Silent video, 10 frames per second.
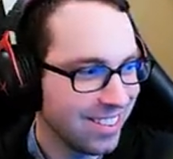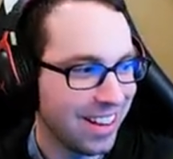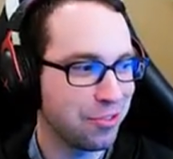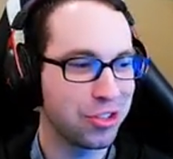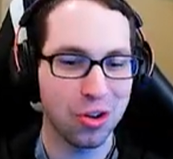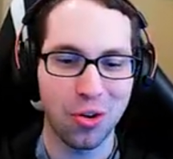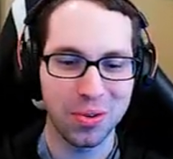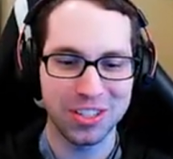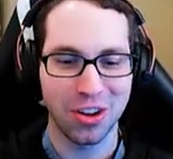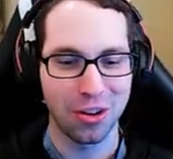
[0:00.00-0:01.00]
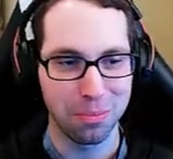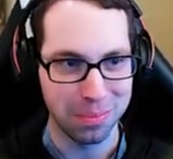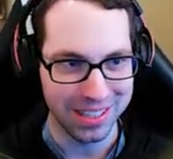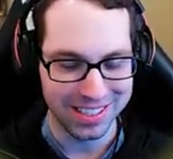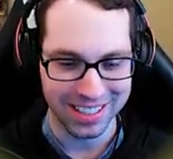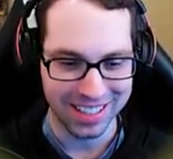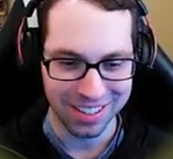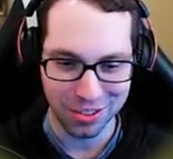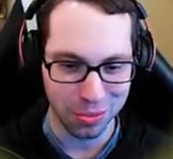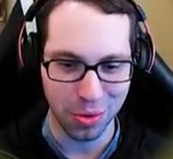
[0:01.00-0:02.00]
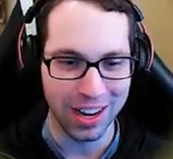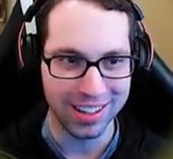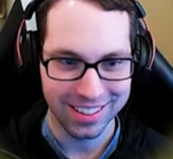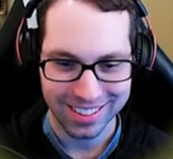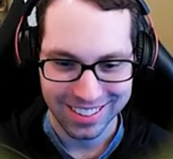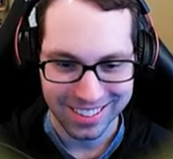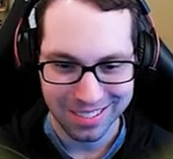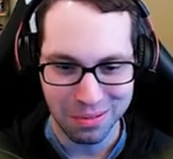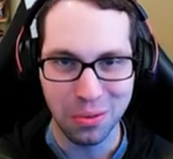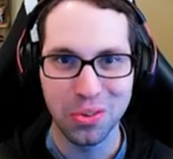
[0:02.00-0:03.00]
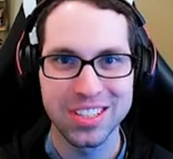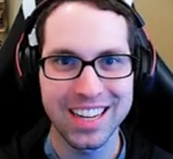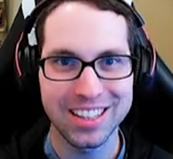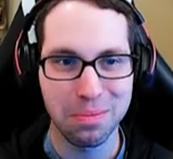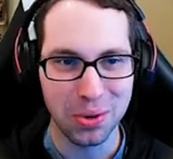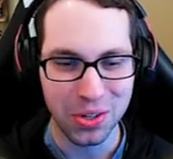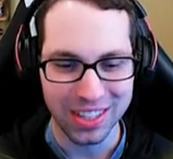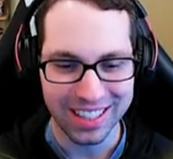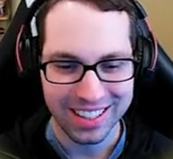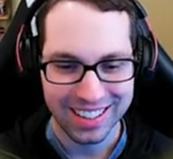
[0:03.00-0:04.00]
I've just always called him Ben 10. I don't know why. But we'll take the birdie.